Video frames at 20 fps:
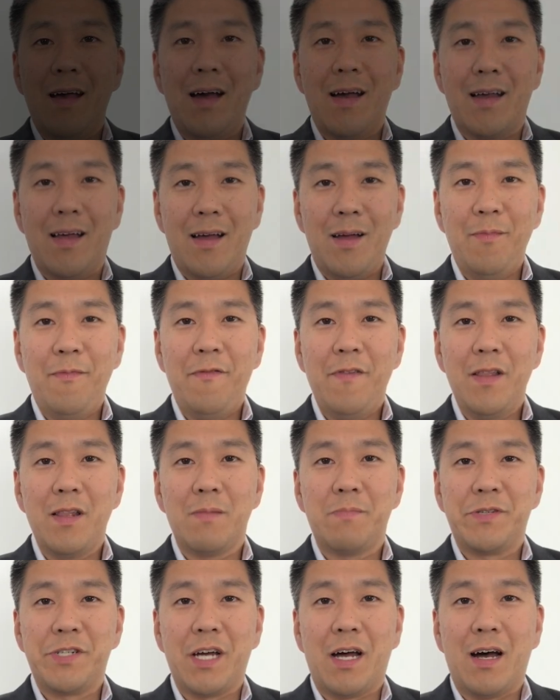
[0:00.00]
Hi, I'm
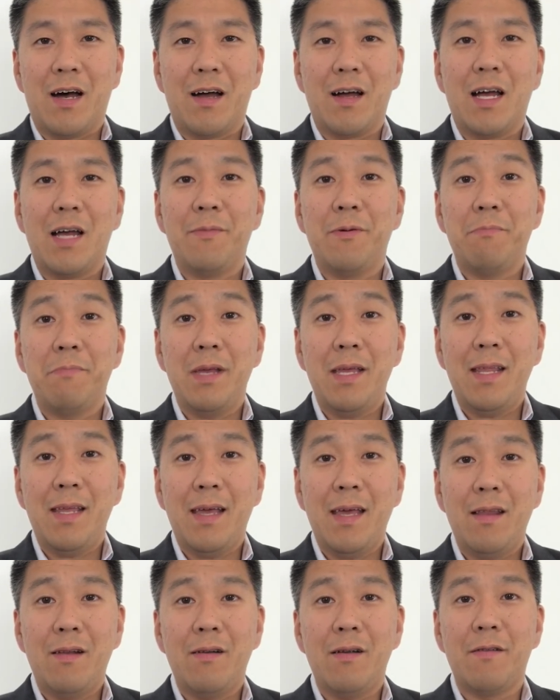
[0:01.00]
Phillip Cha. I'm a
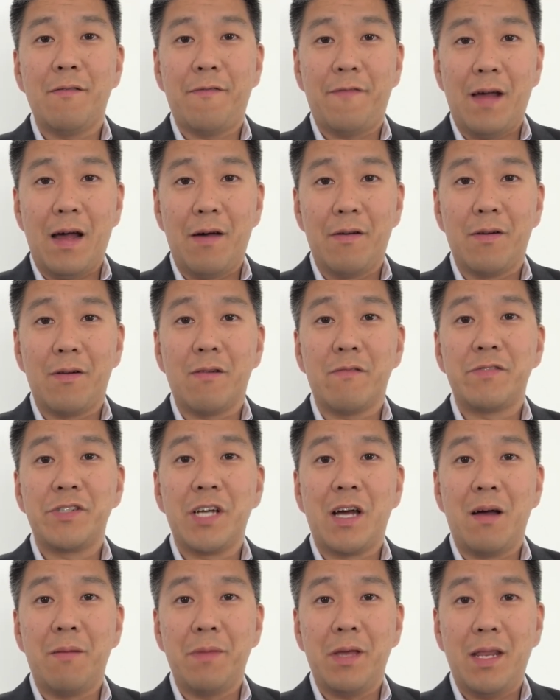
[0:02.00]
mediator and founder of
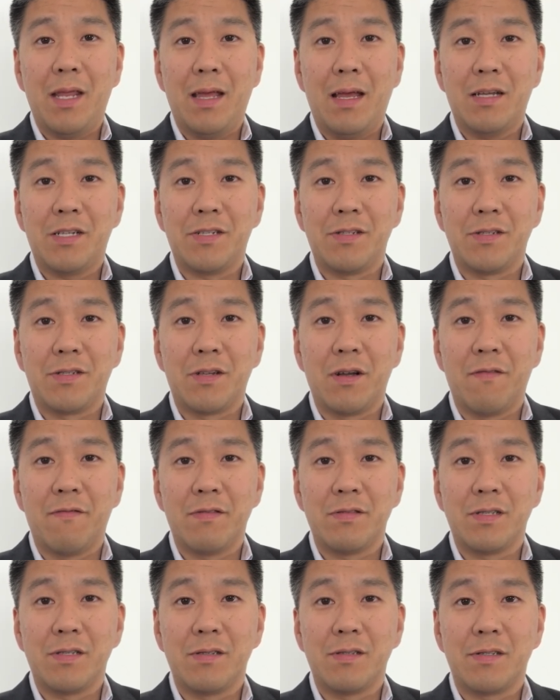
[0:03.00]
Cha Mediation
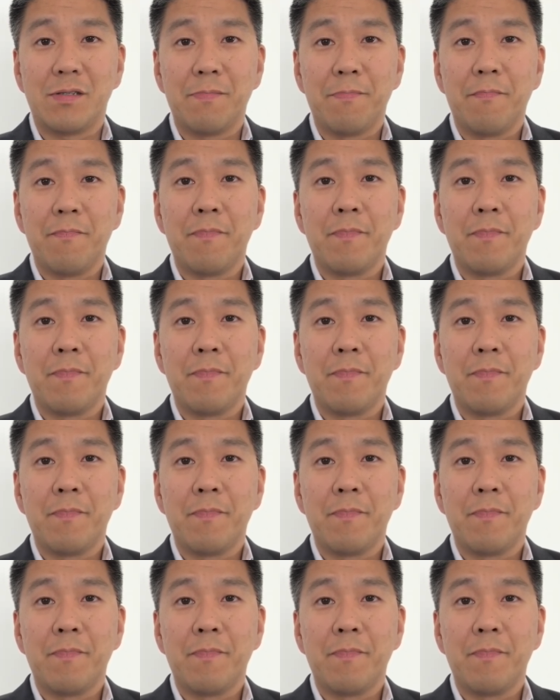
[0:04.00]
Services.